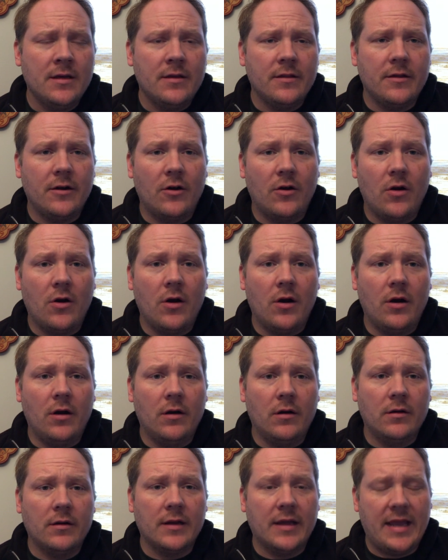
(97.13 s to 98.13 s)
there
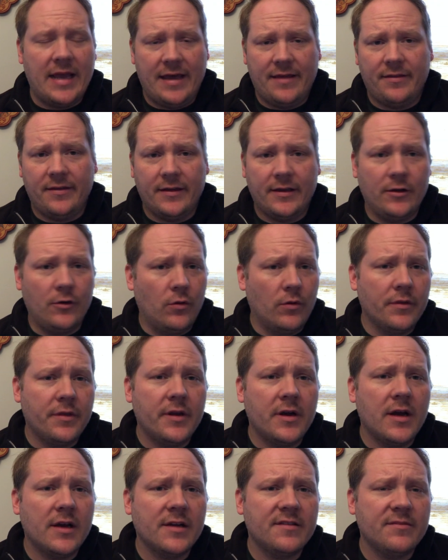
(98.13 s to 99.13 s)
are Catholic and
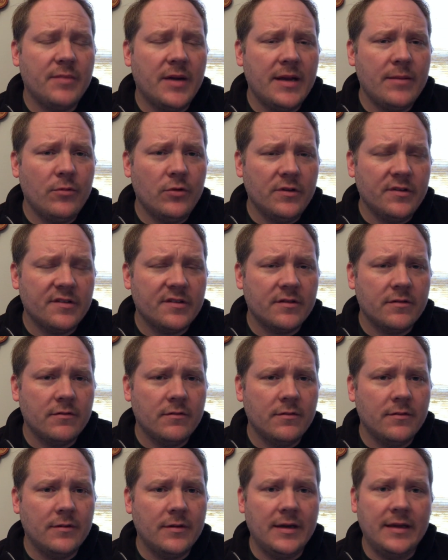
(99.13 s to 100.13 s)
Orthodox Bibles,
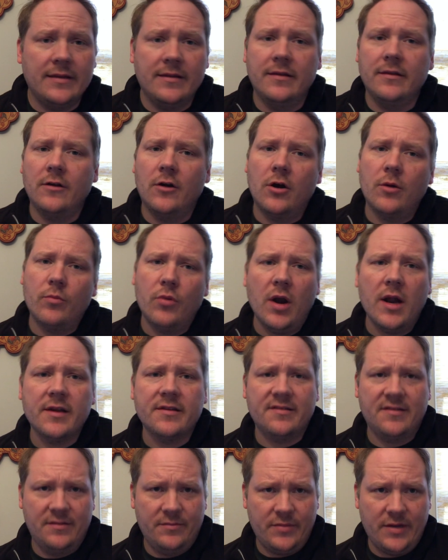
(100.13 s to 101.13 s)
and then there are
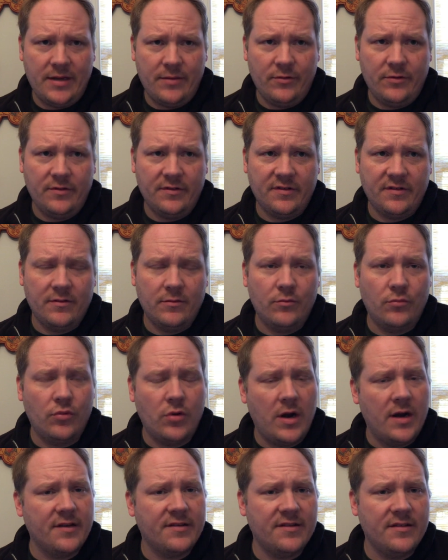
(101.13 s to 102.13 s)
Protestant Bibles.
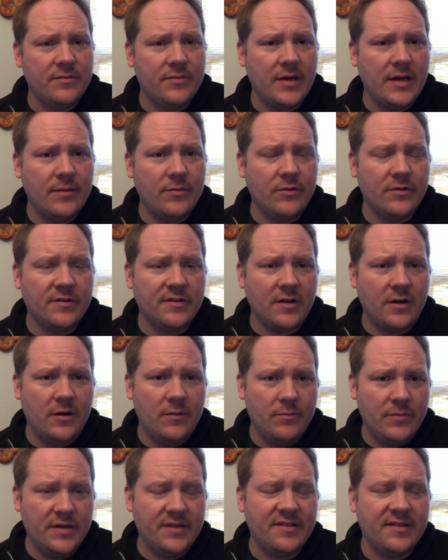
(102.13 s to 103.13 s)
Protestant Bibles are
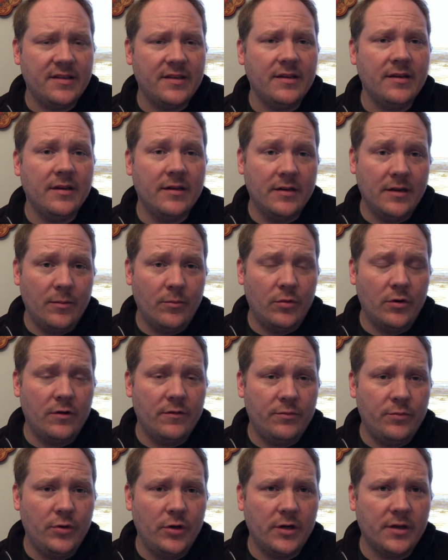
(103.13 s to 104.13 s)
missing a number
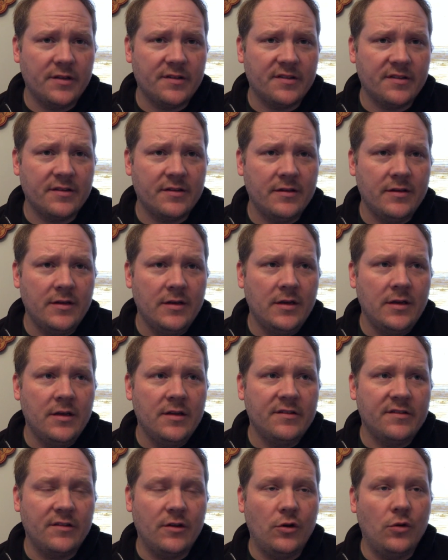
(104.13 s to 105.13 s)
of books.
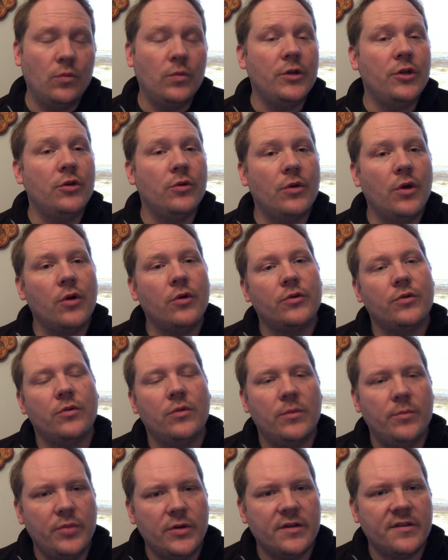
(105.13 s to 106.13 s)
So when you go
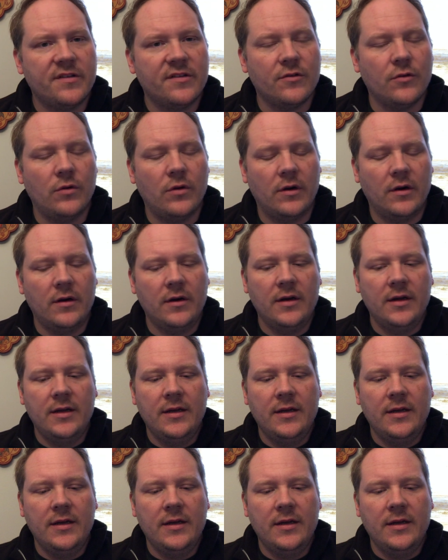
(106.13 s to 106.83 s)
to a bookstore